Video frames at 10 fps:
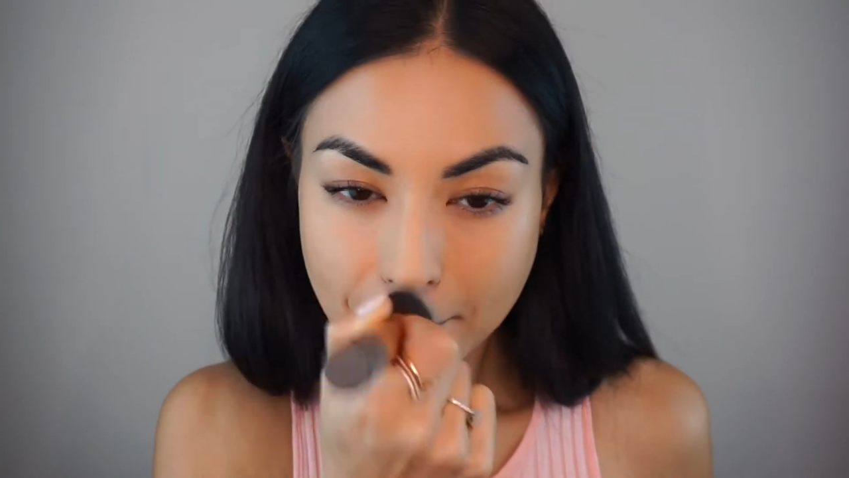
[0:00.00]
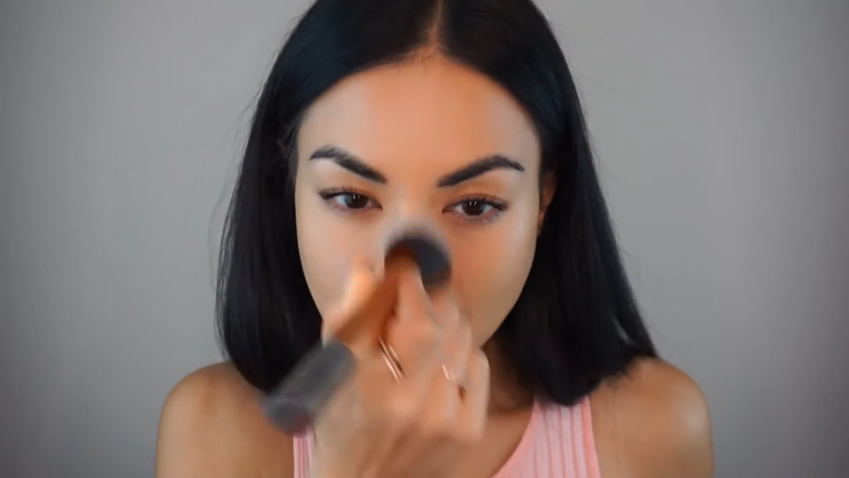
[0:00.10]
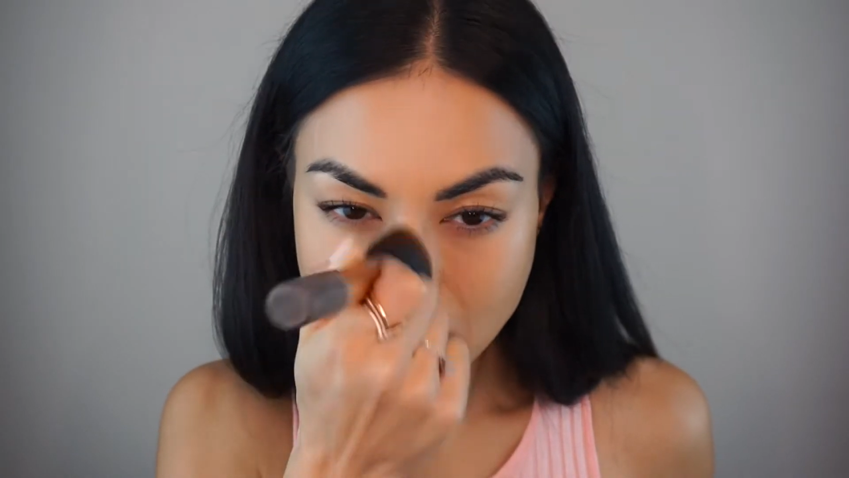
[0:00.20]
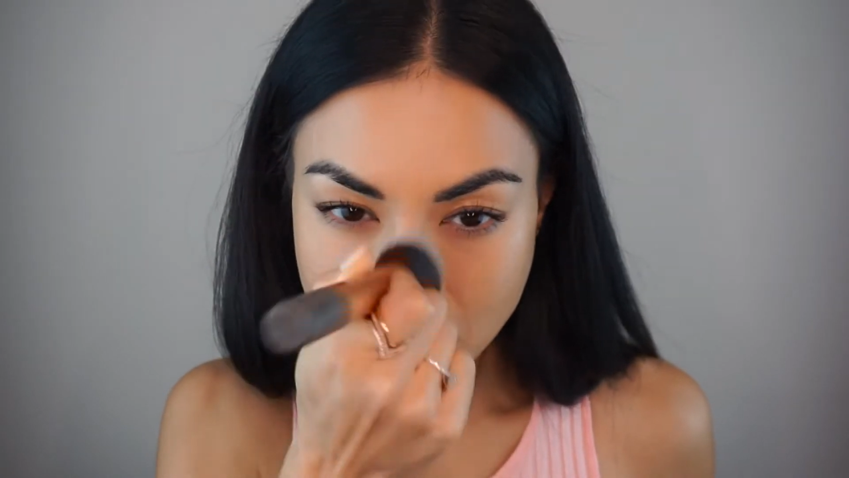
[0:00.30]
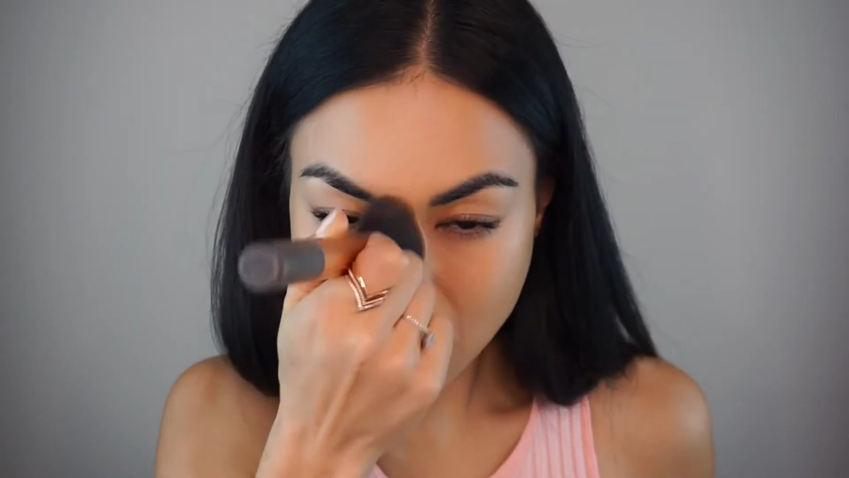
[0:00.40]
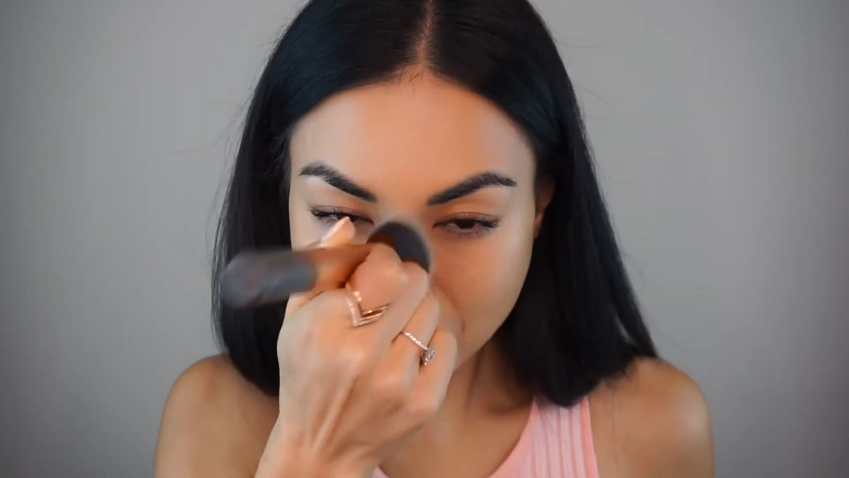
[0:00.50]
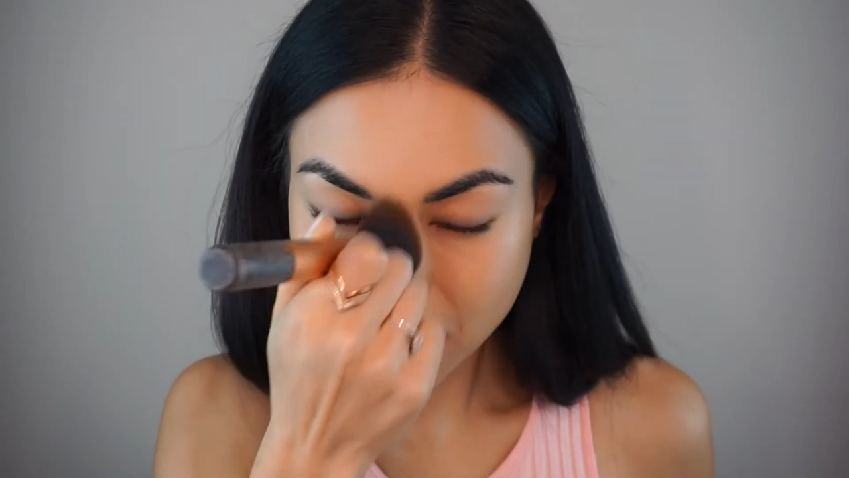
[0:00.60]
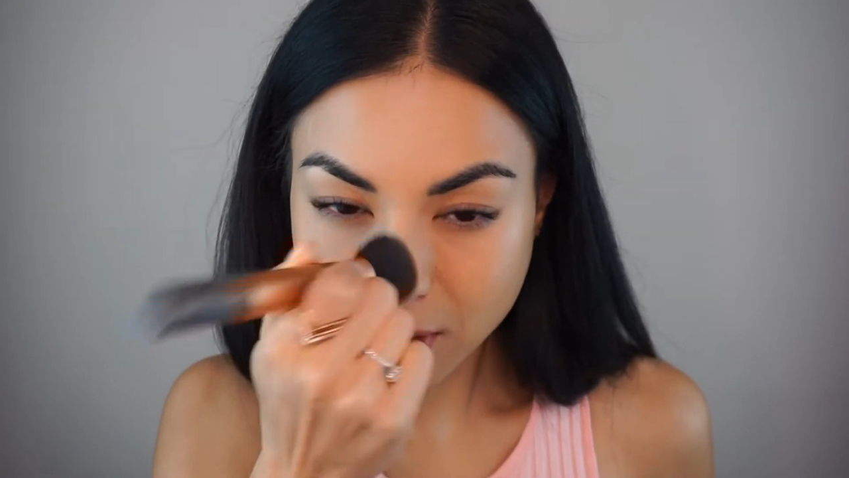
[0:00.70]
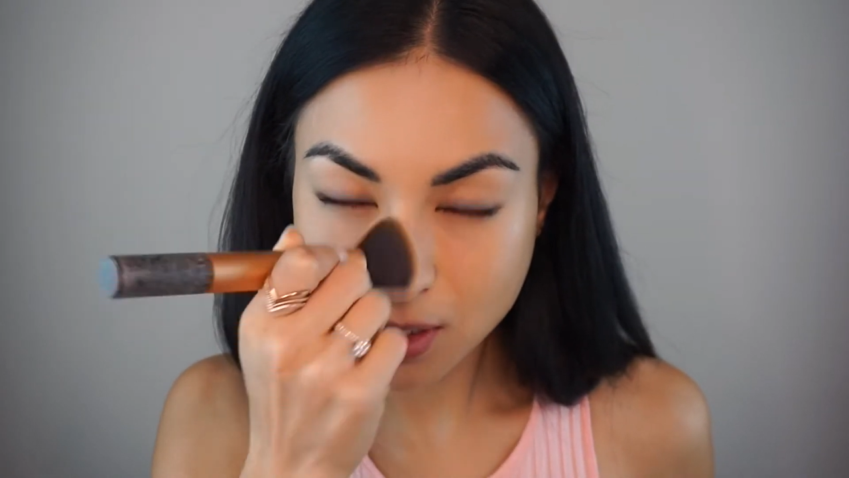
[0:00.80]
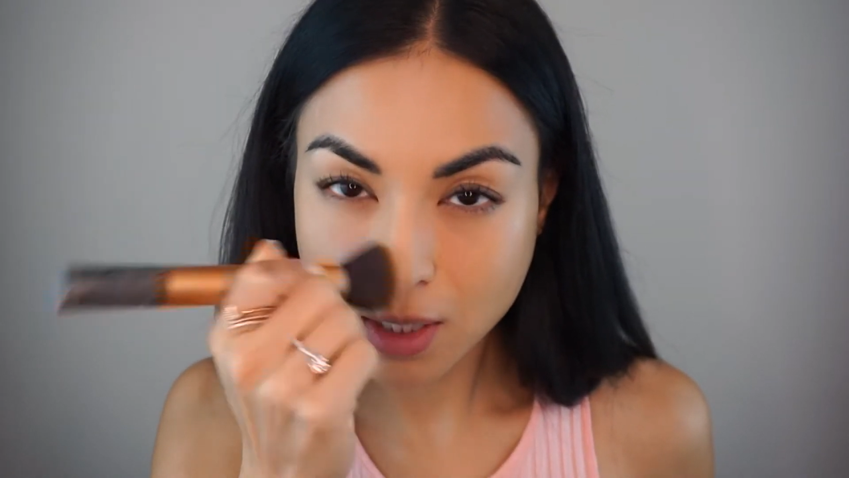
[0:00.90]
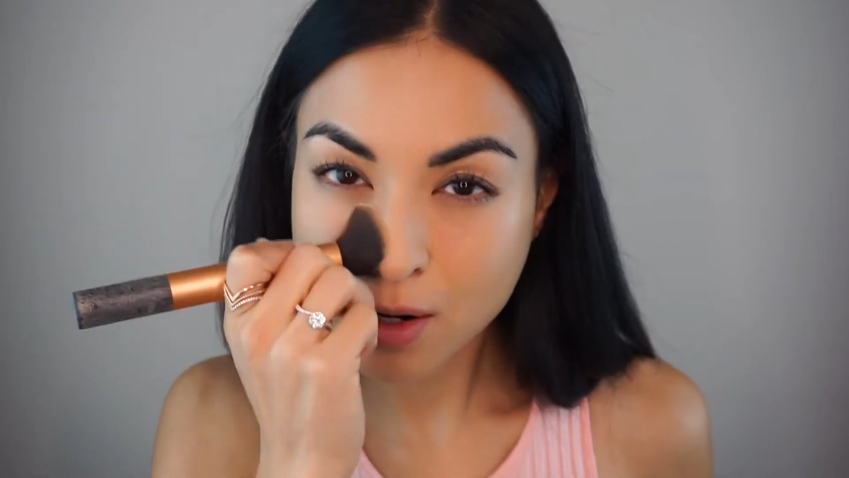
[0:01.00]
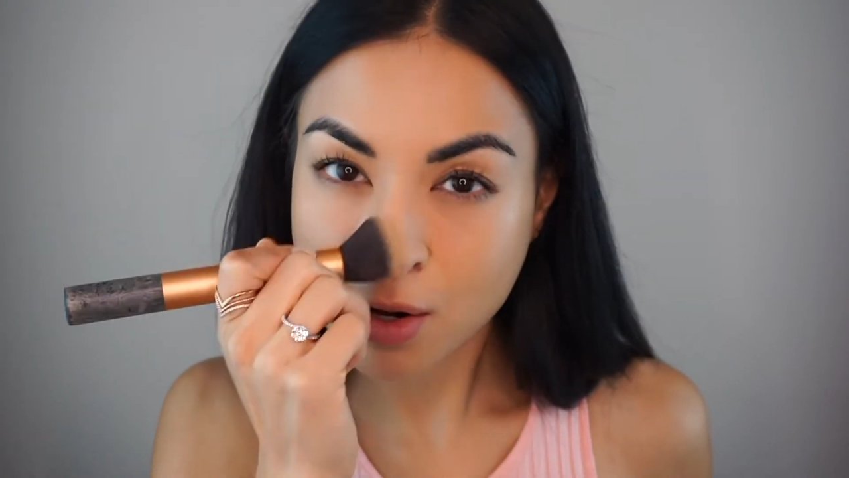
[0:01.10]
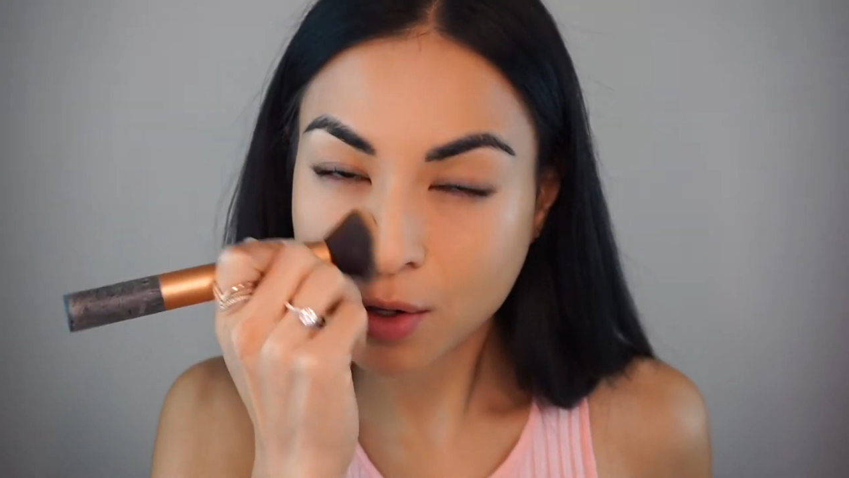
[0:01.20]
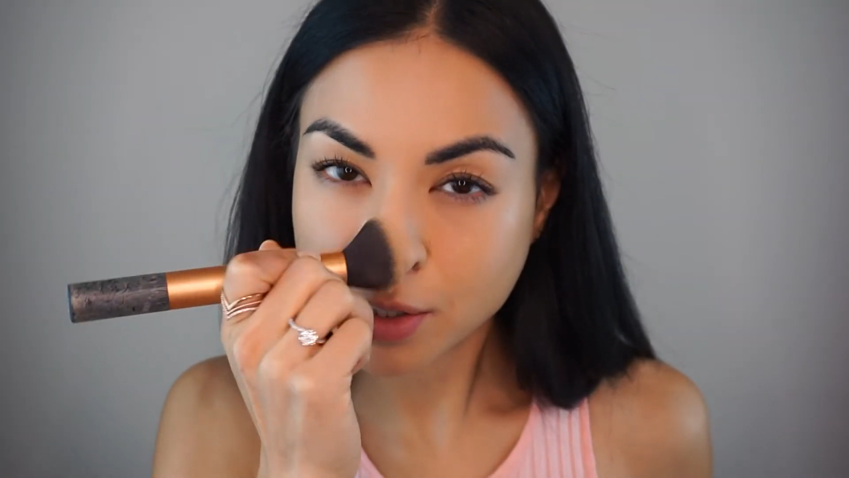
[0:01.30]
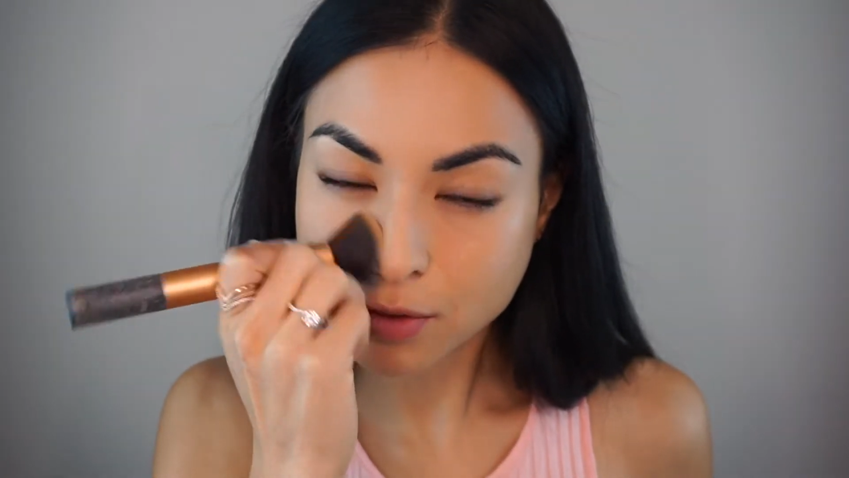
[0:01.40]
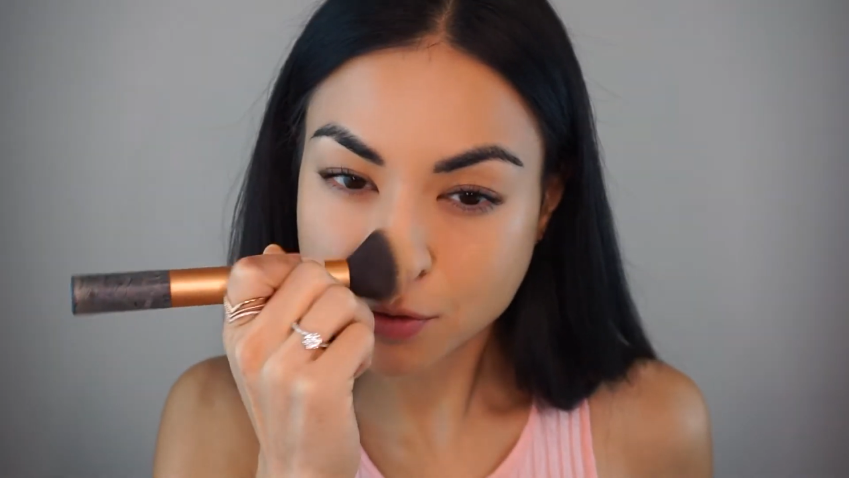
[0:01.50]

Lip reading: It's definitely not